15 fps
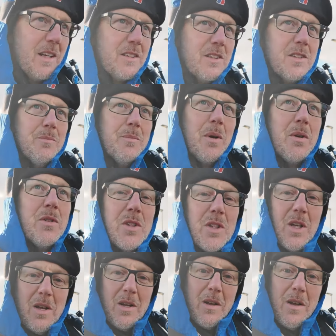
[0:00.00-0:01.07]
next to some boats,
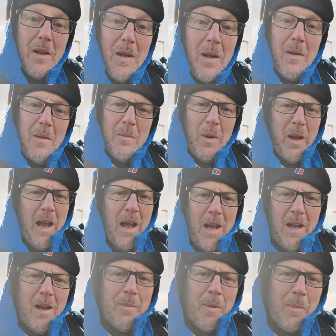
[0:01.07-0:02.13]
but
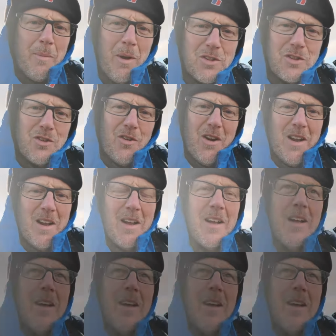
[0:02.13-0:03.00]
yeah, a bit blustery.